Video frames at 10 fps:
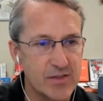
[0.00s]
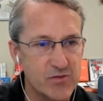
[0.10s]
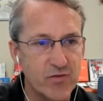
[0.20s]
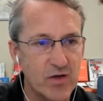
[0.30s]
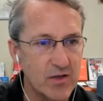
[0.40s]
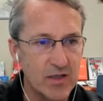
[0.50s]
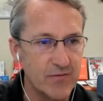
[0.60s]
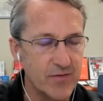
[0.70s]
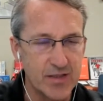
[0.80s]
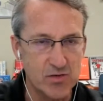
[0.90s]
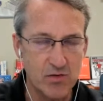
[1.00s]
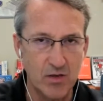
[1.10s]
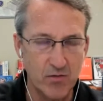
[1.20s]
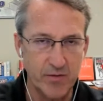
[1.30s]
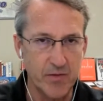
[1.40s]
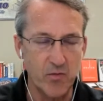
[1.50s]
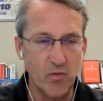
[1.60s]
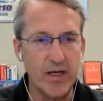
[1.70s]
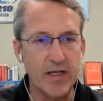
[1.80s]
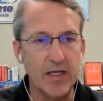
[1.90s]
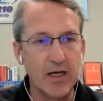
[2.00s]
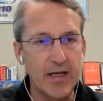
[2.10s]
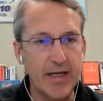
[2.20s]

this funk and things are not going my way.